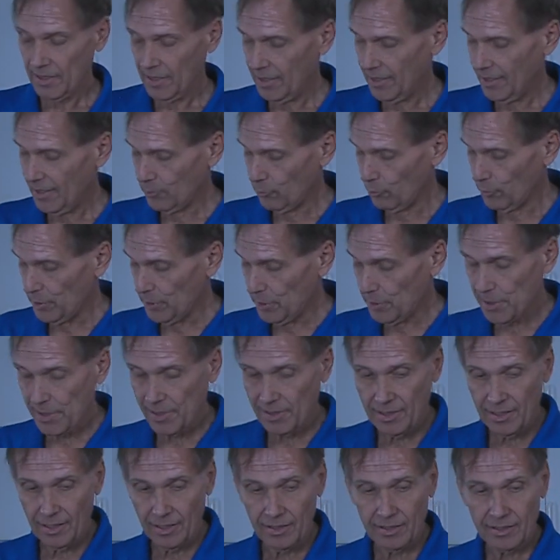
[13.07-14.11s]
again, we'll use
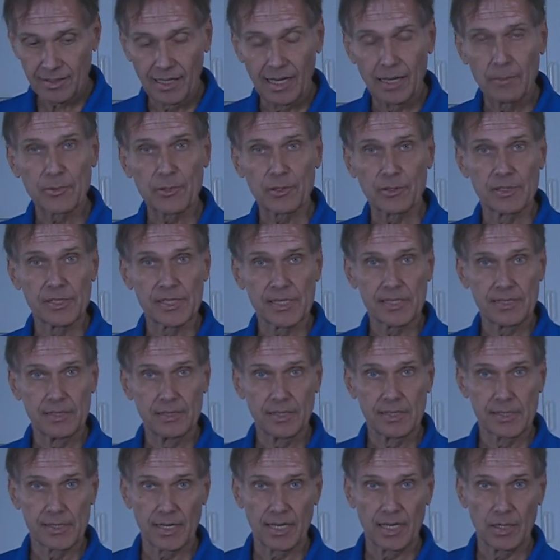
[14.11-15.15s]
the helicopter as the
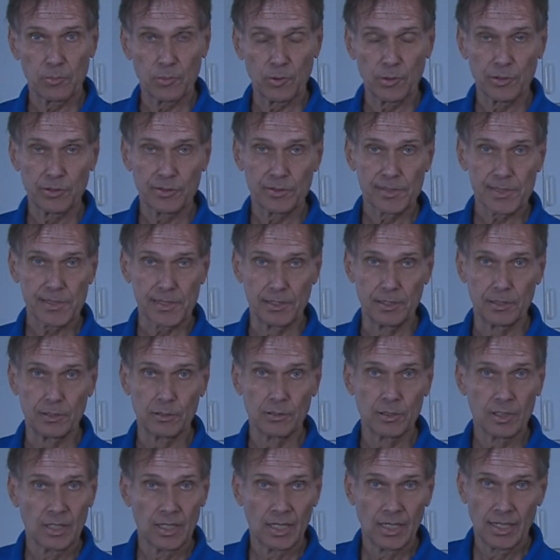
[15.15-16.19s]
example.
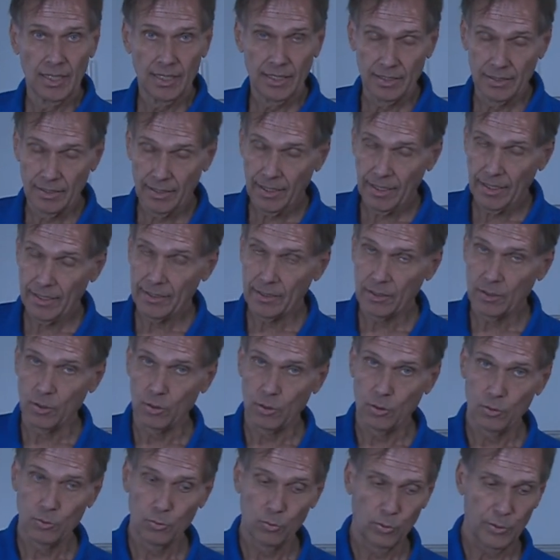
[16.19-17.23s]
So in heading
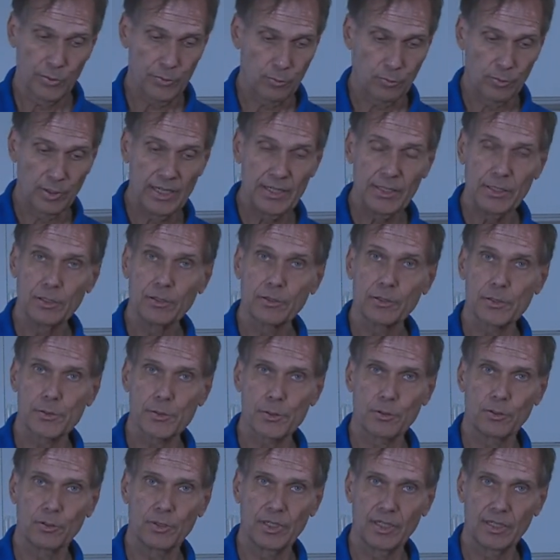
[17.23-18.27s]
hold with radio
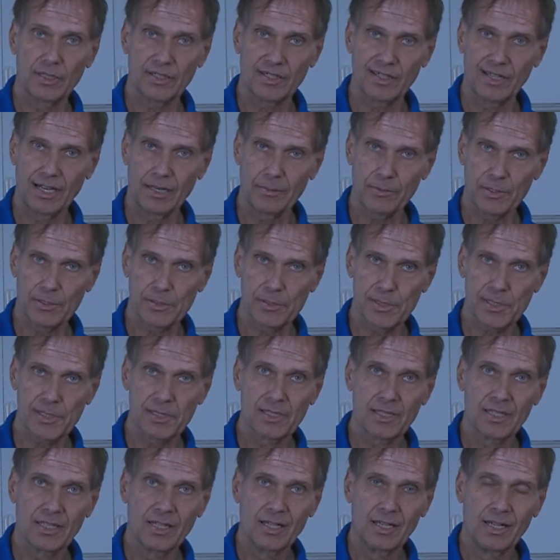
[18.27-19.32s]
control helicopters,
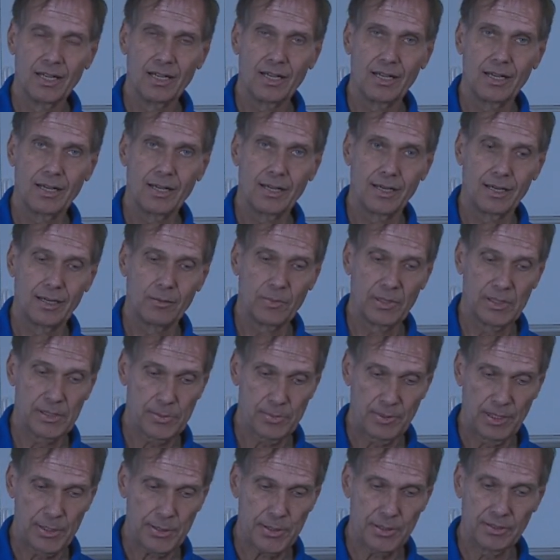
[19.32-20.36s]
um,
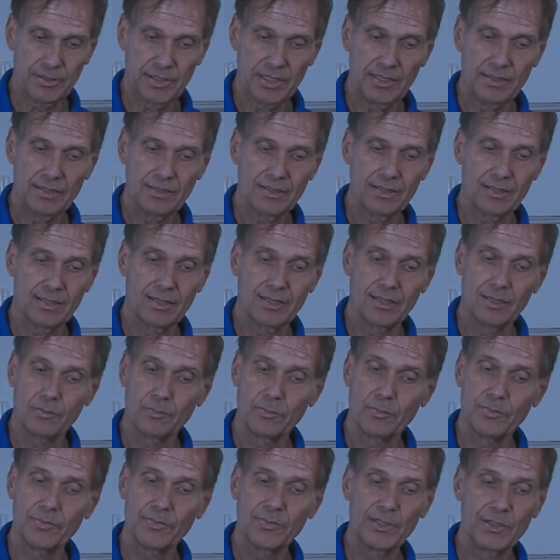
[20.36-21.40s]
especially,
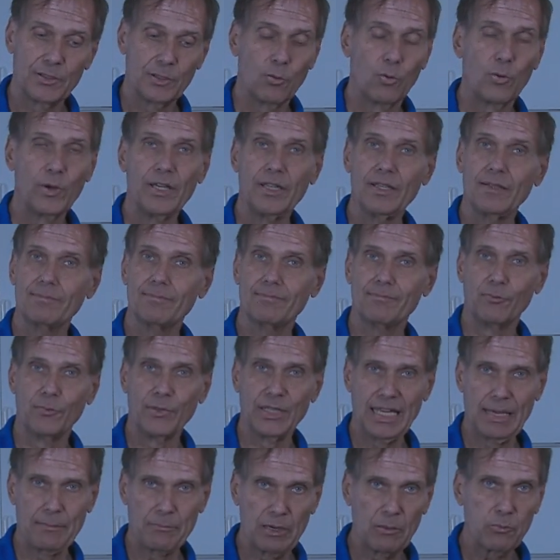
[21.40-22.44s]
um, you know, we,
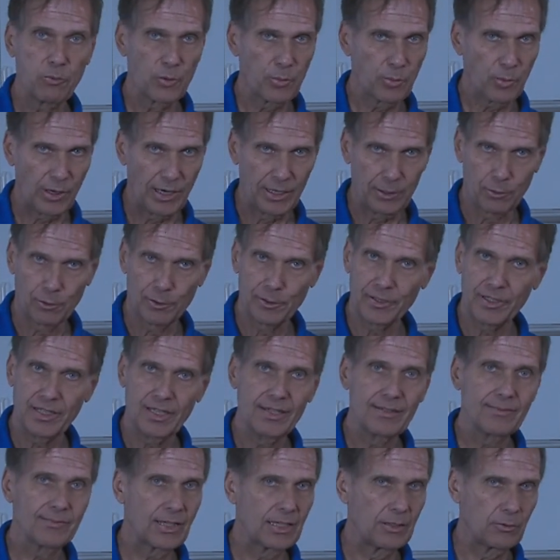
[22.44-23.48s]
we came up with
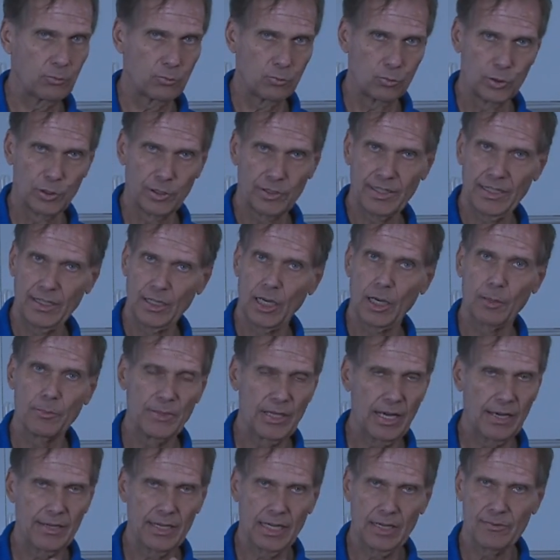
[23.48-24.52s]
priority. It really helped.
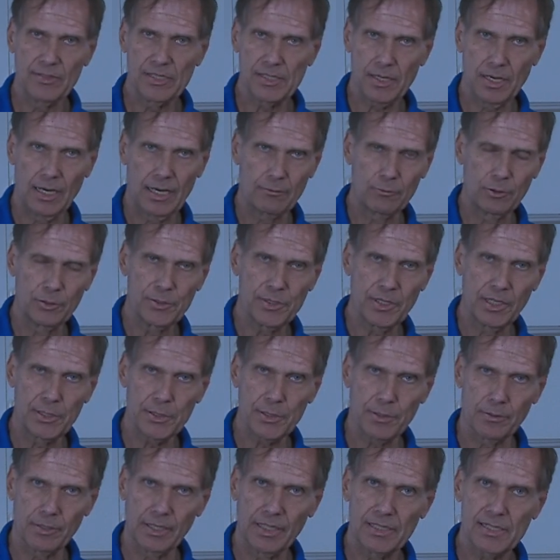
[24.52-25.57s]
Now you have these high
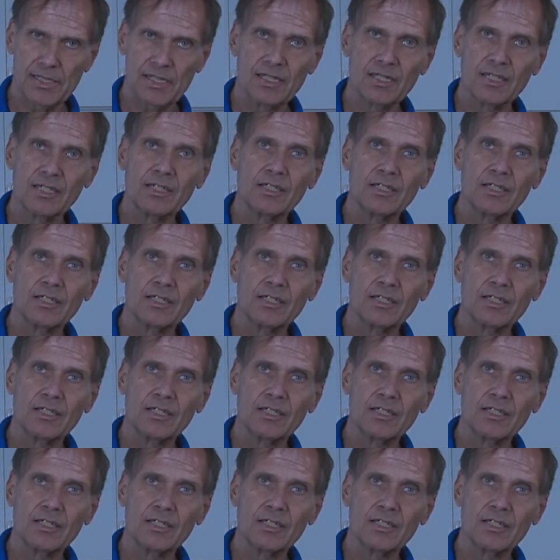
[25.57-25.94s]
rotation rates.